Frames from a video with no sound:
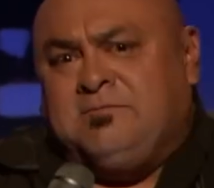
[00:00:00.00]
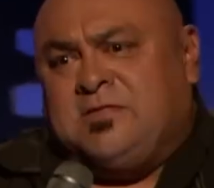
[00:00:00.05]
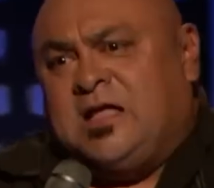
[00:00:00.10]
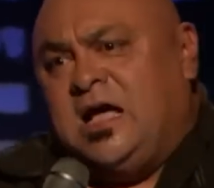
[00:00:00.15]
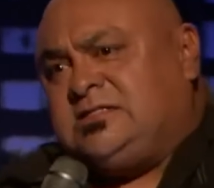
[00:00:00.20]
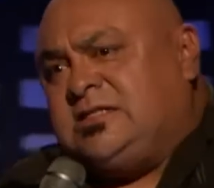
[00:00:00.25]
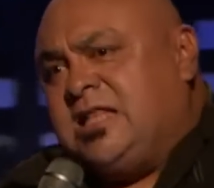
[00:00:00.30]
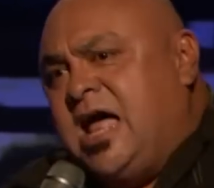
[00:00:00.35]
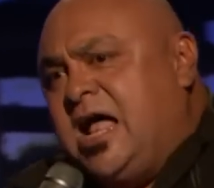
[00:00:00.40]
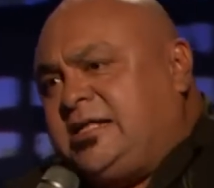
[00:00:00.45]

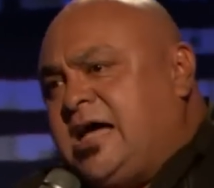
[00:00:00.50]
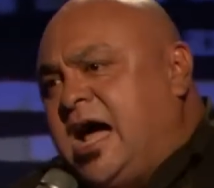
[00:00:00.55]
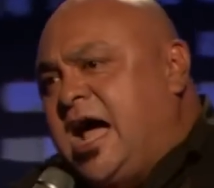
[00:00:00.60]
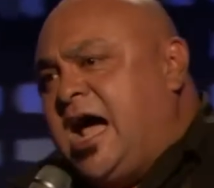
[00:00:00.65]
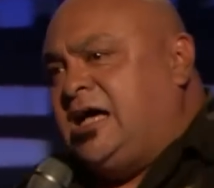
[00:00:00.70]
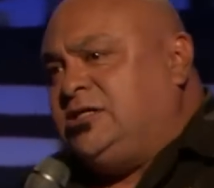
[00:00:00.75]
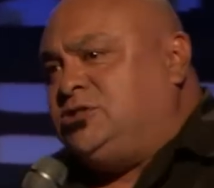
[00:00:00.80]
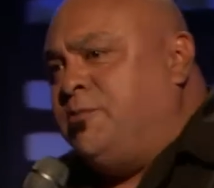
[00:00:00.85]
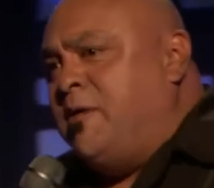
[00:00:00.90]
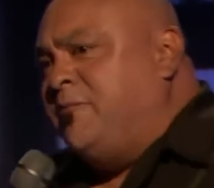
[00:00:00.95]
Thanks a lot,
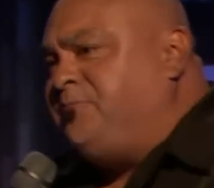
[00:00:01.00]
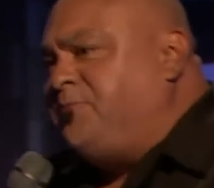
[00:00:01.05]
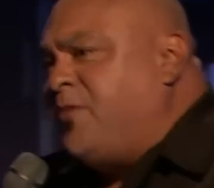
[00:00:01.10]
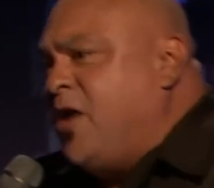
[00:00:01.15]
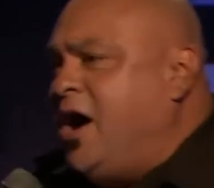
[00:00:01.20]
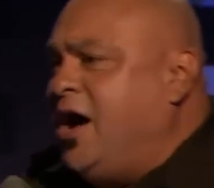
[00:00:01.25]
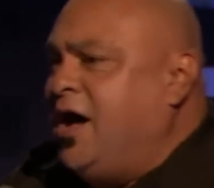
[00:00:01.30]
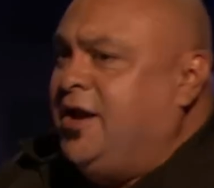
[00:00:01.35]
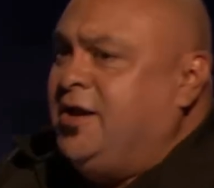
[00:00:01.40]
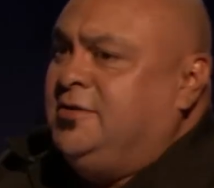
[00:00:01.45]
guys. You've been
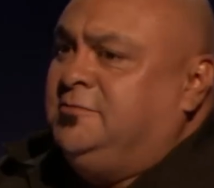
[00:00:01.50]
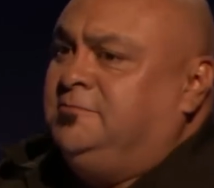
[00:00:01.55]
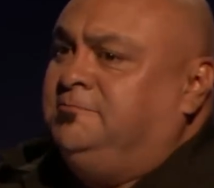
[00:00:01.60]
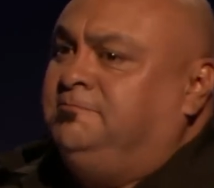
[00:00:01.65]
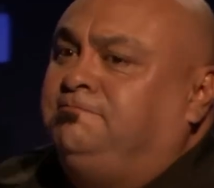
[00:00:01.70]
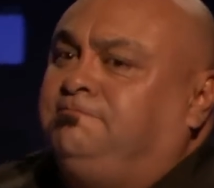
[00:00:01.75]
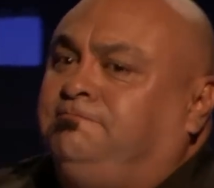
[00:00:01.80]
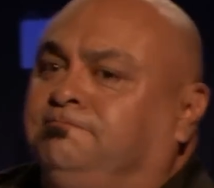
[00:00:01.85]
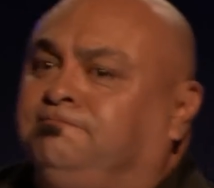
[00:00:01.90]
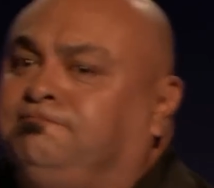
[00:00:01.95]

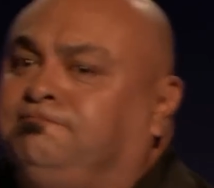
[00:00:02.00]
fun.